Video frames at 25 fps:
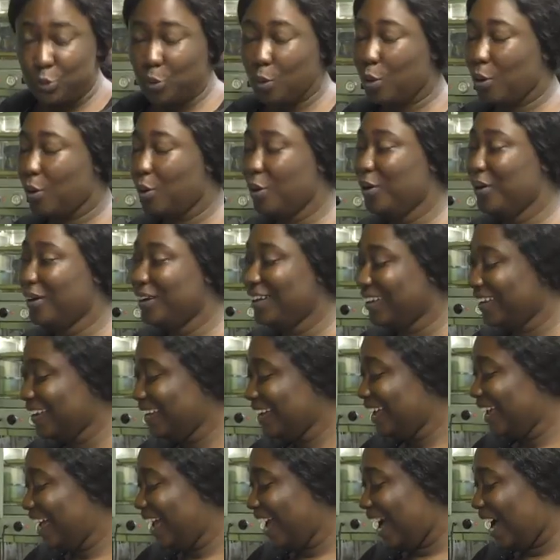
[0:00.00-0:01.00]
So
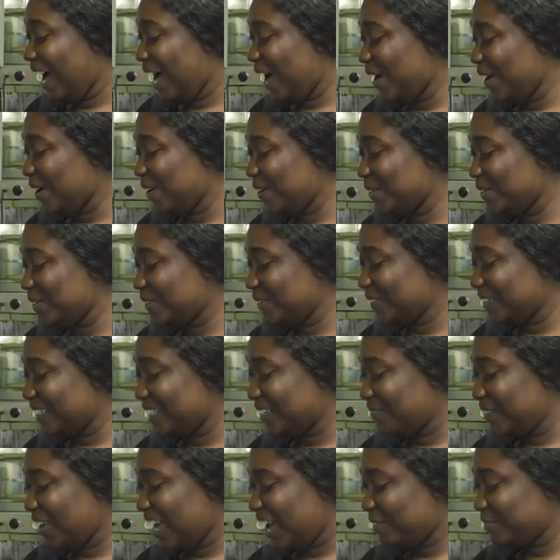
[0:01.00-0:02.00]

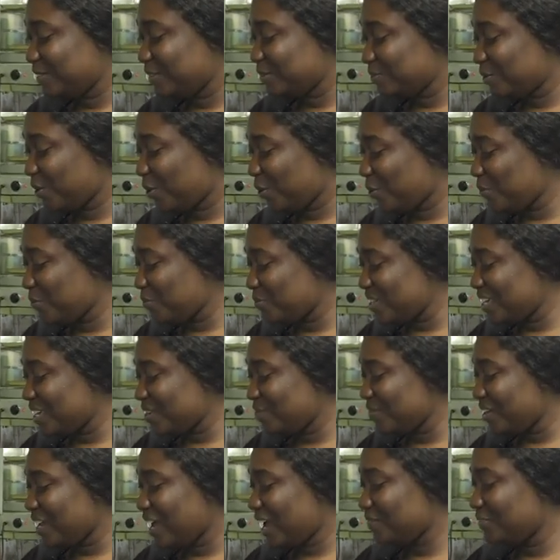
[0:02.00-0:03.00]
we have some goat
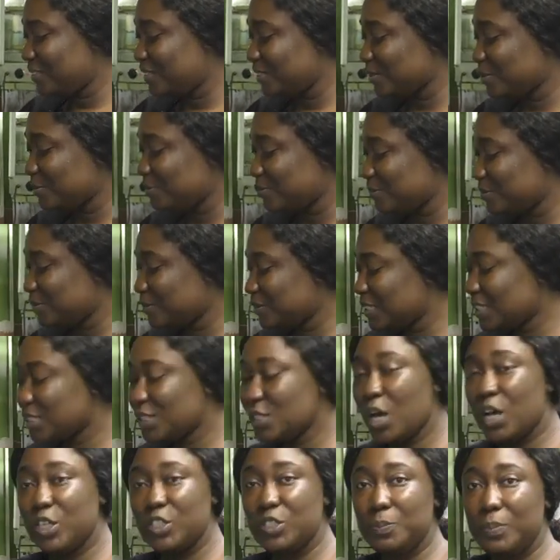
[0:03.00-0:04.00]
meat, we have some
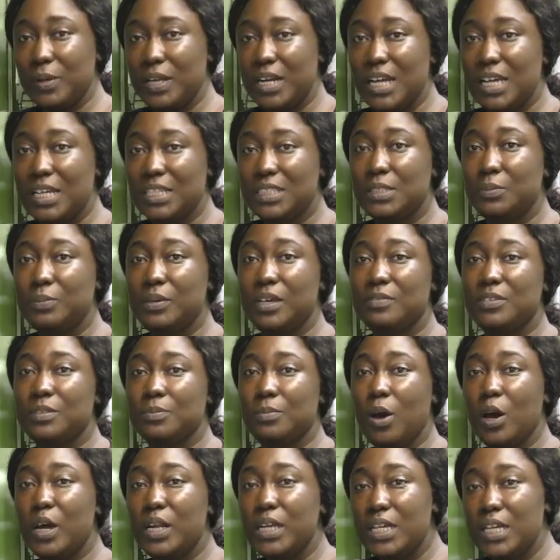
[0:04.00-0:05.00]
scotch bonnets, we have
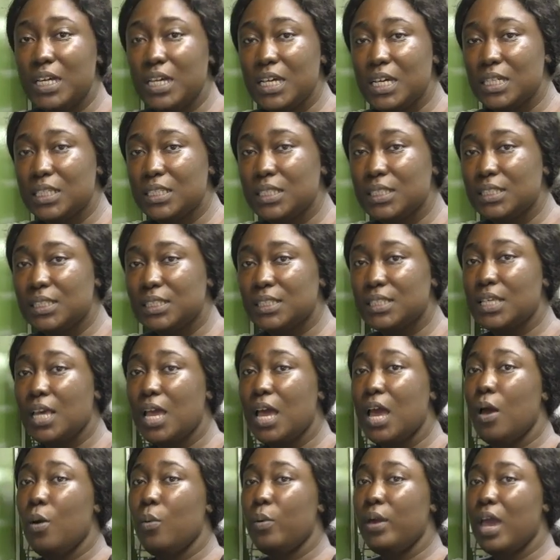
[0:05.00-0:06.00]
some onions,
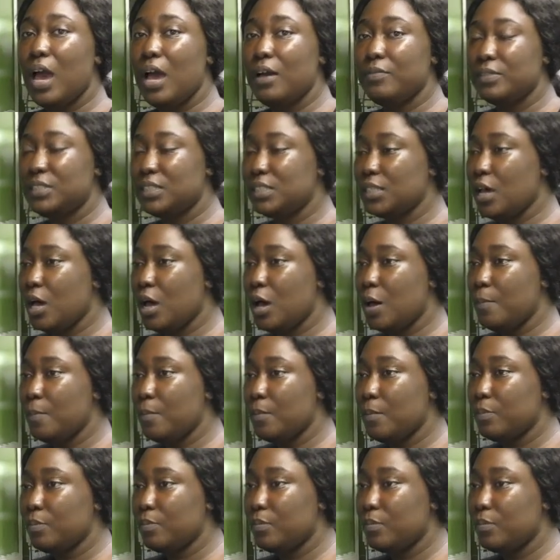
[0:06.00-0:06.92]
we have some